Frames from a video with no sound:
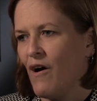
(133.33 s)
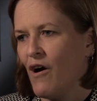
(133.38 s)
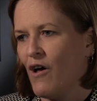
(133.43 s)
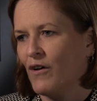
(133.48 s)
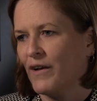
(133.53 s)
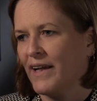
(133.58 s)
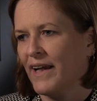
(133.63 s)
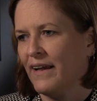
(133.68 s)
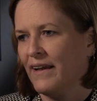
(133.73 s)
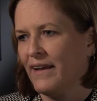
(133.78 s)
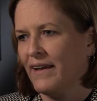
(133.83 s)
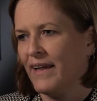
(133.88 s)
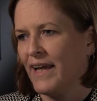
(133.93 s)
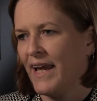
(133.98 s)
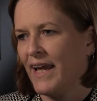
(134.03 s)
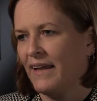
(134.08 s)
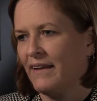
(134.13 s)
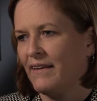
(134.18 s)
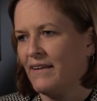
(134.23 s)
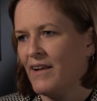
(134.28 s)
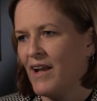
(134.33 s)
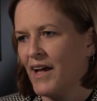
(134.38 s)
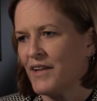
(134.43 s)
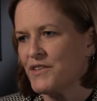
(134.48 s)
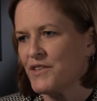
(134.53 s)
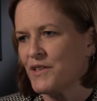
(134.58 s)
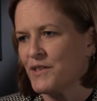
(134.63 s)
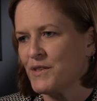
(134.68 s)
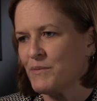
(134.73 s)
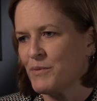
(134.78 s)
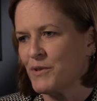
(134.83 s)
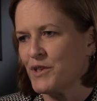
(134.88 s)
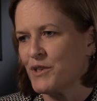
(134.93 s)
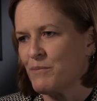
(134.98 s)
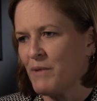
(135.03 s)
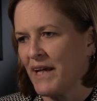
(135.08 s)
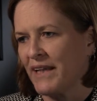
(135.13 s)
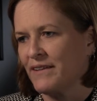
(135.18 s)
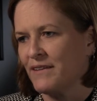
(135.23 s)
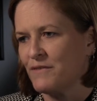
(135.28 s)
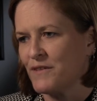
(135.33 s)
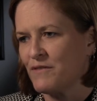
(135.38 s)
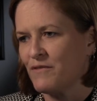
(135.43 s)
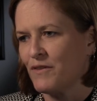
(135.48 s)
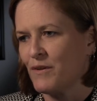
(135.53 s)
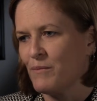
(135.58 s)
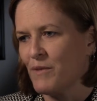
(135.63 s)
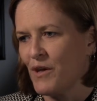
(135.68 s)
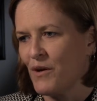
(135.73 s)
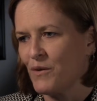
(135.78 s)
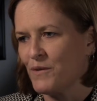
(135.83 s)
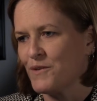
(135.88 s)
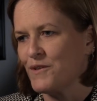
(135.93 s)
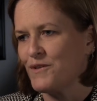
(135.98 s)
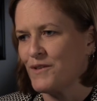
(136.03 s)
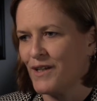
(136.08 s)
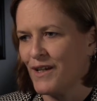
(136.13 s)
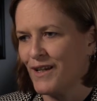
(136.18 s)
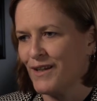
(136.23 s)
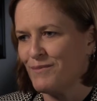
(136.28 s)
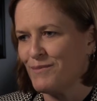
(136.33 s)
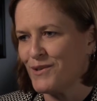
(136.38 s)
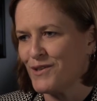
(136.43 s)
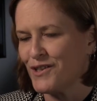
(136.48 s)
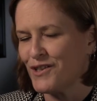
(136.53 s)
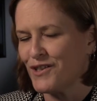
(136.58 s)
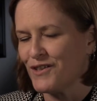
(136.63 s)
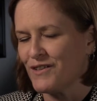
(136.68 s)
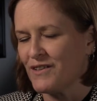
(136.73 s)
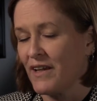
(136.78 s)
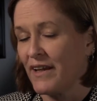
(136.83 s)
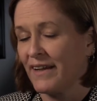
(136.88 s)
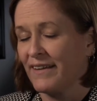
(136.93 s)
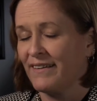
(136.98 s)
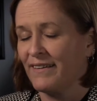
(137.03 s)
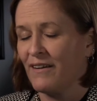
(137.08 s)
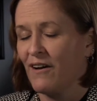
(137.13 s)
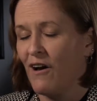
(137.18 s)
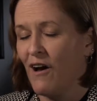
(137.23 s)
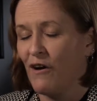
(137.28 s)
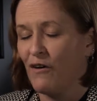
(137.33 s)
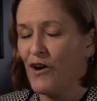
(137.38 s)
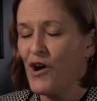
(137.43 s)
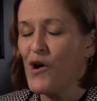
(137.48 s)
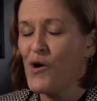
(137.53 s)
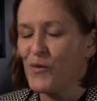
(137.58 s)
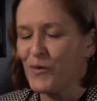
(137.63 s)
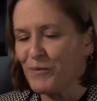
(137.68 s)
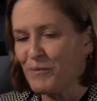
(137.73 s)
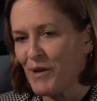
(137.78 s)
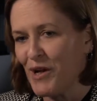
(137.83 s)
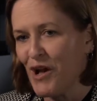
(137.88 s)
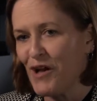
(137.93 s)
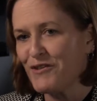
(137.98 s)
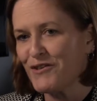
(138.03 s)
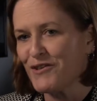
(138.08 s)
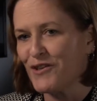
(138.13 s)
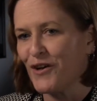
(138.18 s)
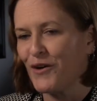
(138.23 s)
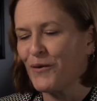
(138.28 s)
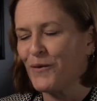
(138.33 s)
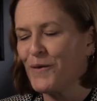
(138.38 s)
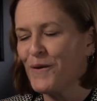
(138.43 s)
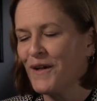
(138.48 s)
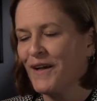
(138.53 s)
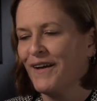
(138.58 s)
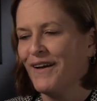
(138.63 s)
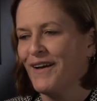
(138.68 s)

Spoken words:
all gain not just perspectives from those in positions like our own, but also